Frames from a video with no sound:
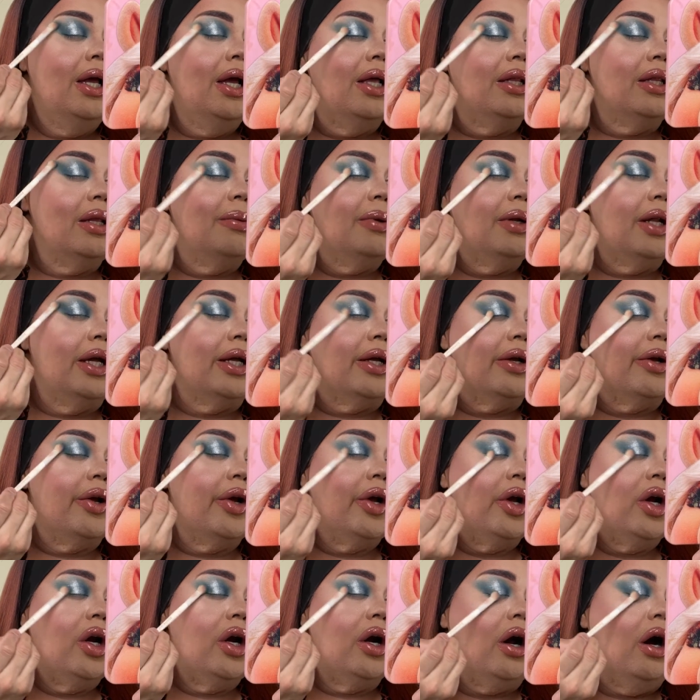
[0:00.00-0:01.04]
And they'd be like,
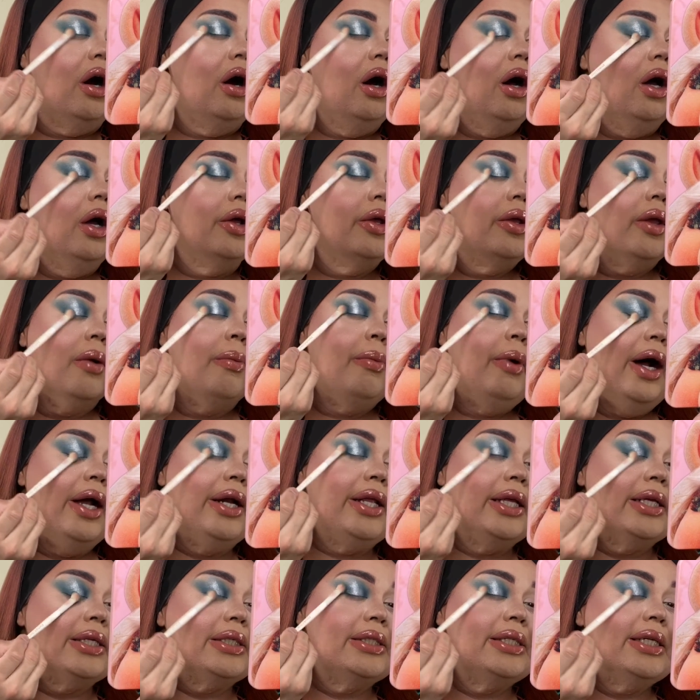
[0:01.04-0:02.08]
girl, your
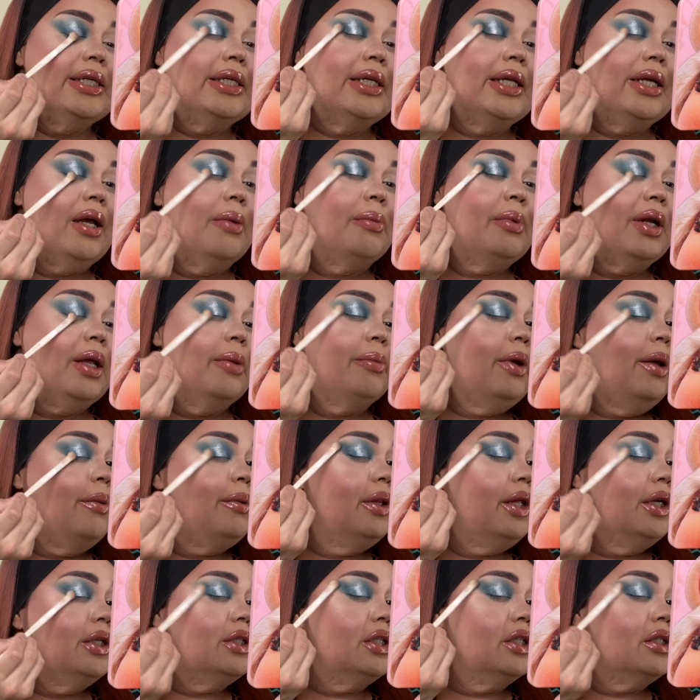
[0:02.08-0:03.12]
body is sickening. I'd be like, baby,
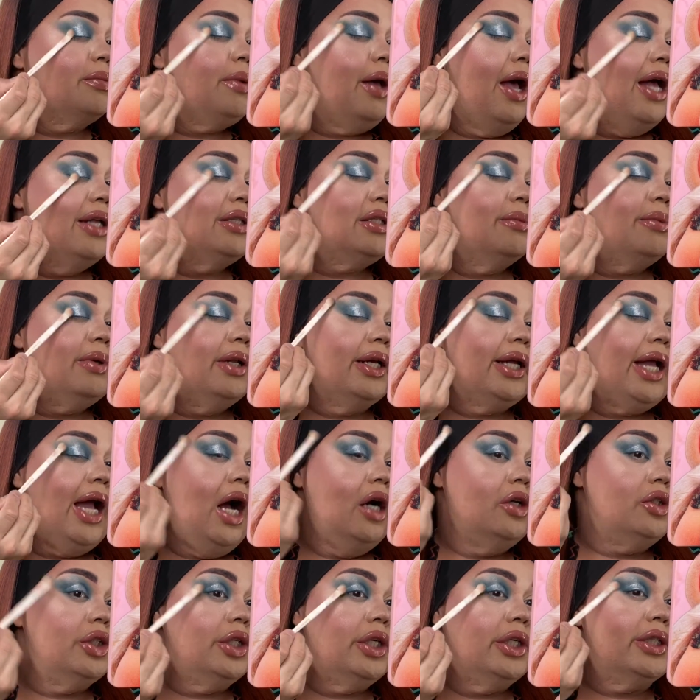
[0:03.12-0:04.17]
that's just pads. They'd be like,
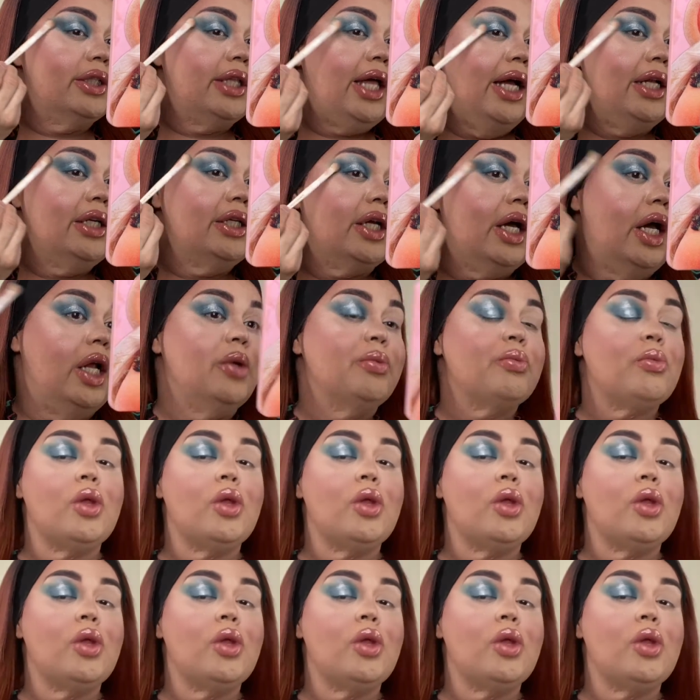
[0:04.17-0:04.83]
how'd you get that done?